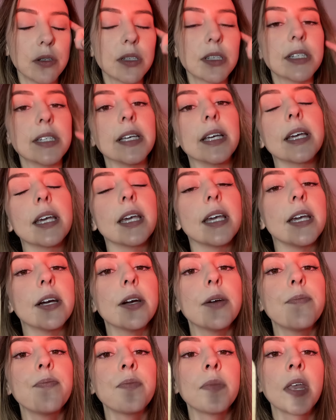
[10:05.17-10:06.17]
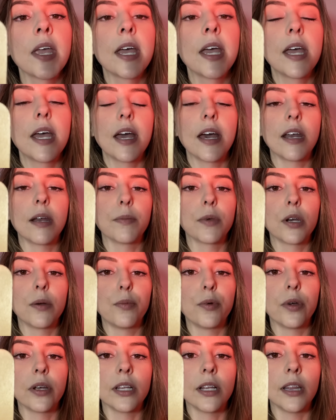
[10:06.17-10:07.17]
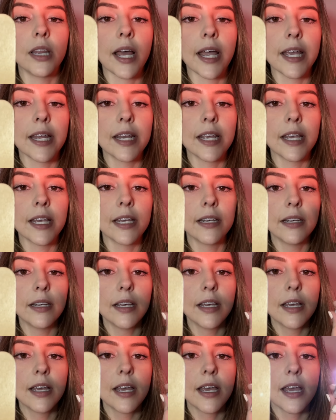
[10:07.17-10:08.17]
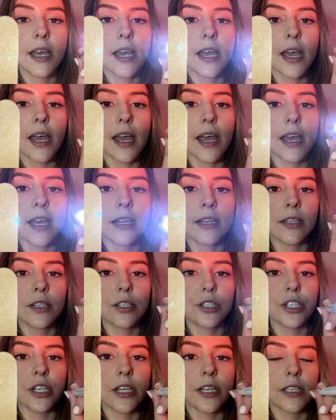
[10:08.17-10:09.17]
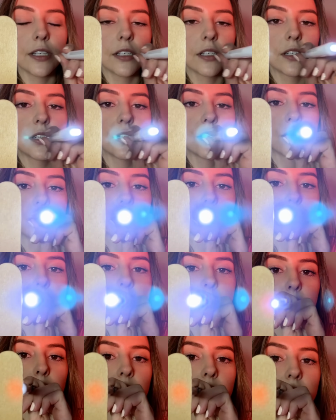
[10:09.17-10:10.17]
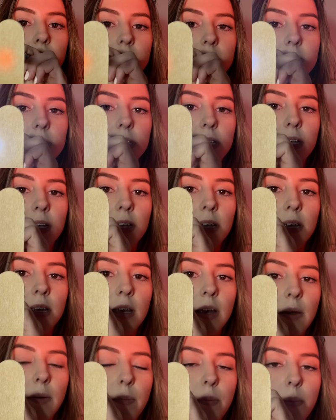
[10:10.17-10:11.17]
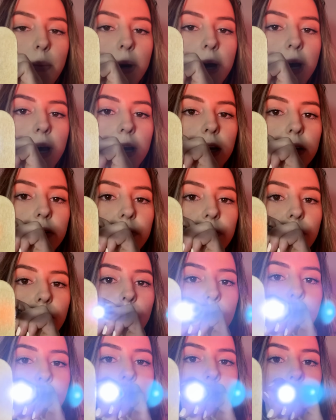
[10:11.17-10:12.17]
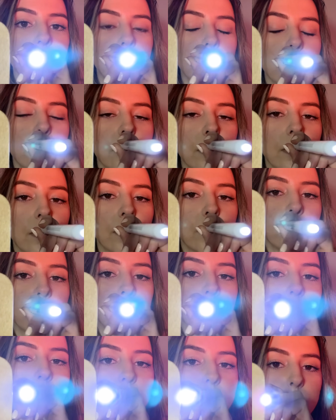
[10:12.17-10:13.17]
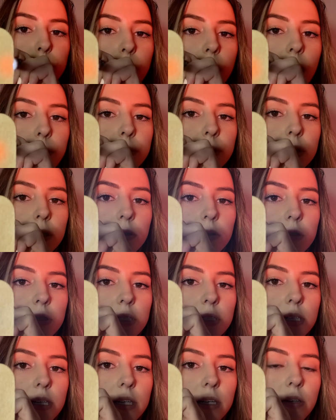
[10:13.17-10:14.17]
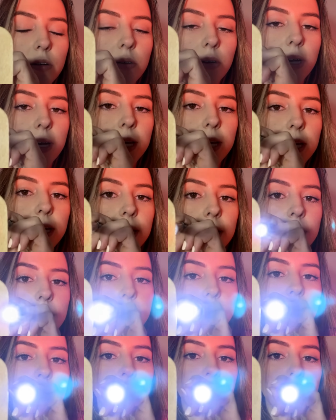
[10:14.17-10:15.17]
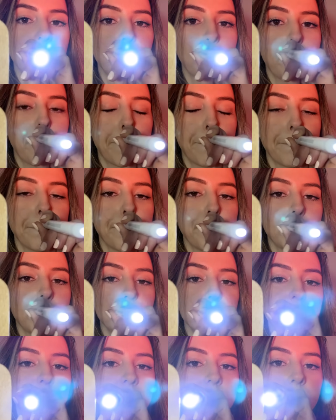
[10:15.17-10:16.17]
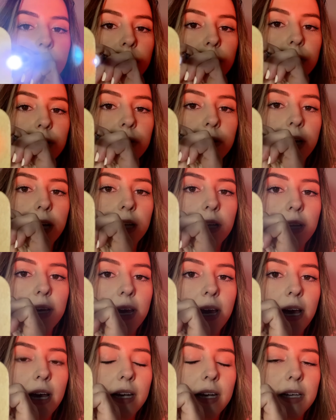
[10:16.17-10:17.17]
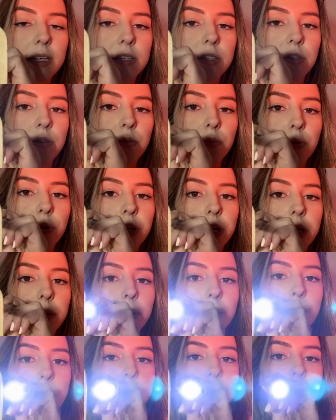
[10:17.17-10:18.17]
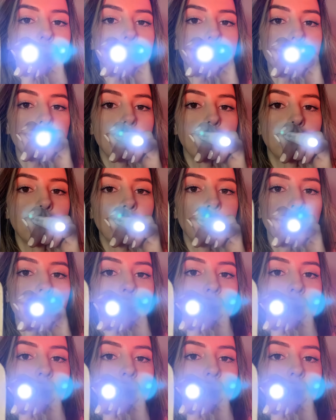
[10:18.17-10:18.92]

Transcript: stick here, And I'm going to bring the light in and just sweep it back and forth through this popsicle stick, okay? Just look directly at it. Don't worry about blinking or